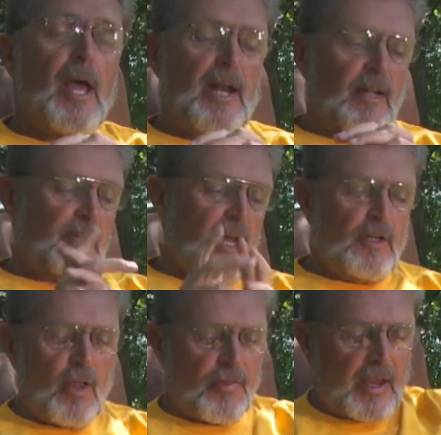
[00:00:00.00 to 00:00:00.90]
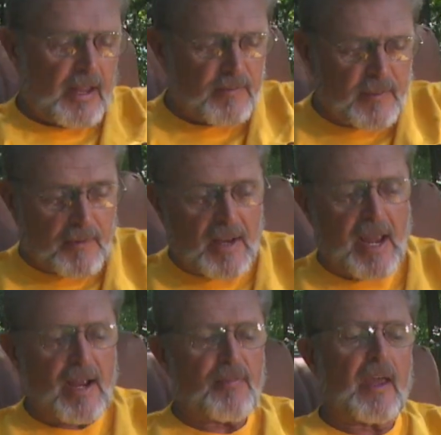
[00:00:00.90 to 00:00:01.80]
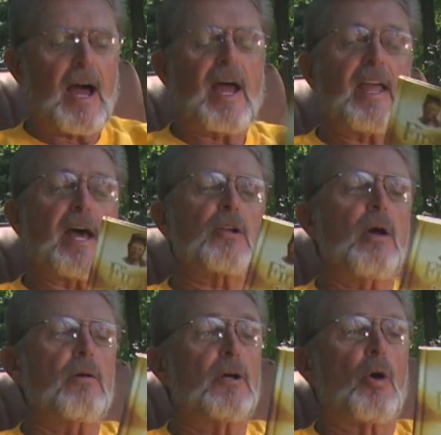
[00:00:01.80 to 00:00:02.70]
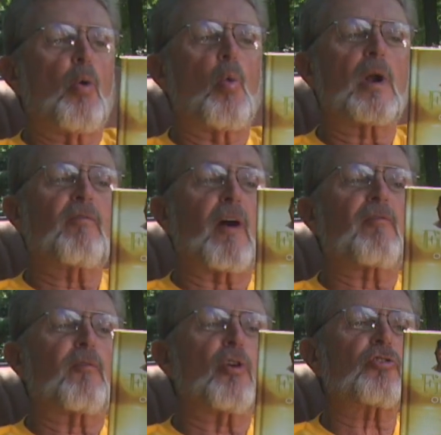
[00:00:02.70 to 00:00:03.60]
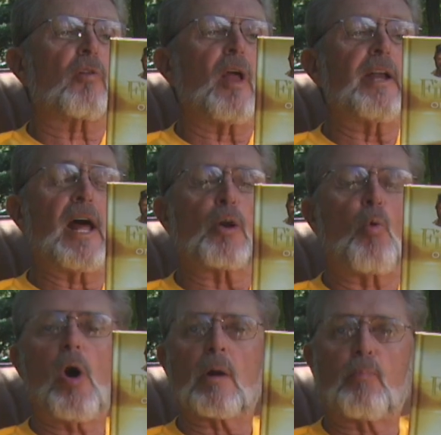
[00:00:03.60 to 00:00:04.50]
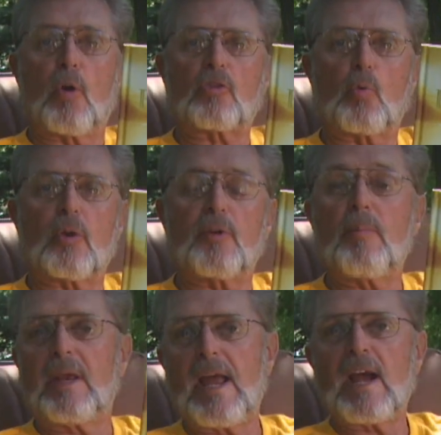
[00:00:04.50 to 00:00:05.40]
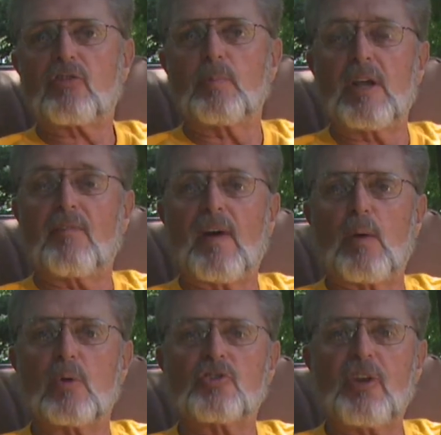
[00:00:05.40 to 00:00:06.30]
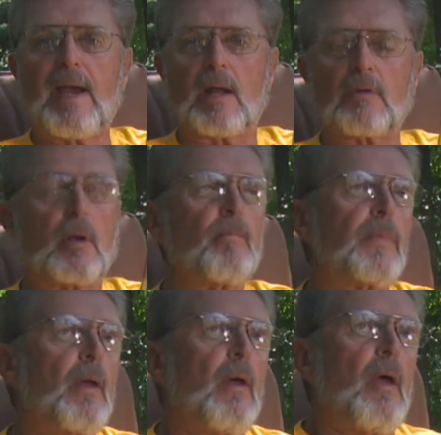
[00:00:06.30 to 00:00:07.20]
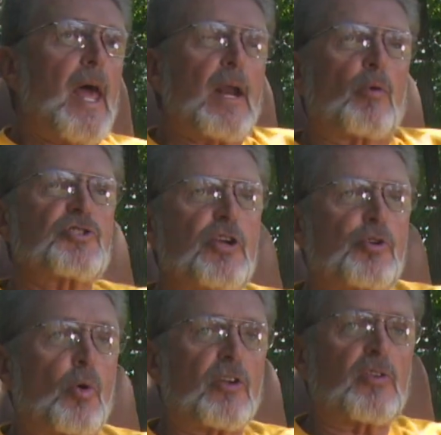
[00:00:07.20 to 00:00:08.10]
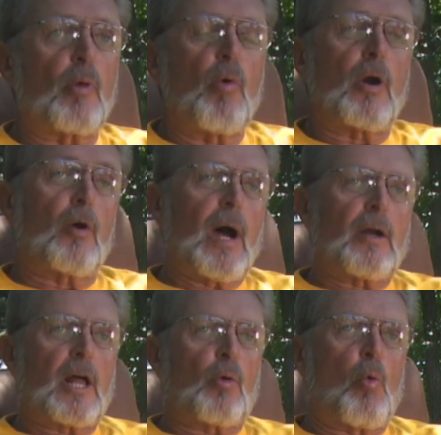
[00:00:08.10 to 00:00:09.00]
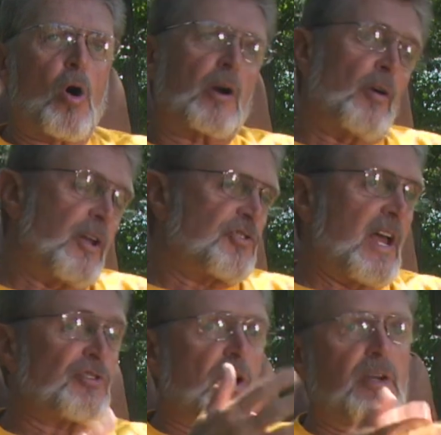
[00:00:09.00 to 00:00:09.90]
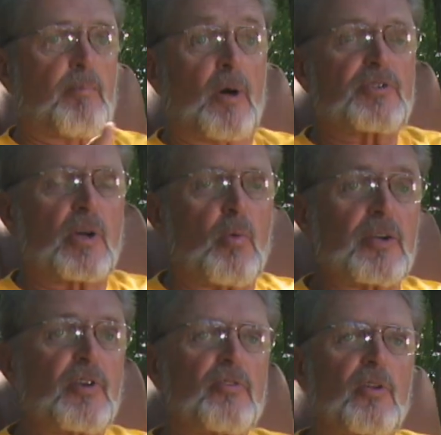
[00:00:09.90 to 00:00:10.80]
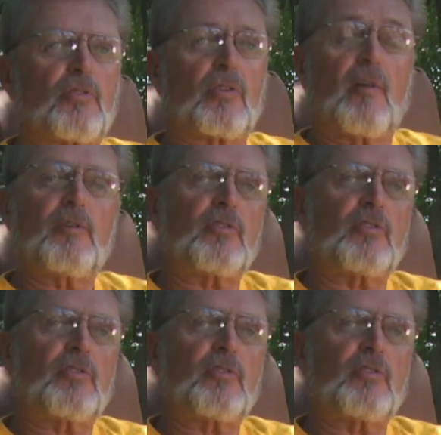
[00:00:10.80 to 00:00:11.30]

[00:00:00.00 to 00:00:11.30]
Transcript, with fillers: And at the end of the day, the guy had one of our First Light on the Water books with him, and he asked me if I would sign it. And it was interesting, we were out on the water, he's asking you a bunch of questions and stuff.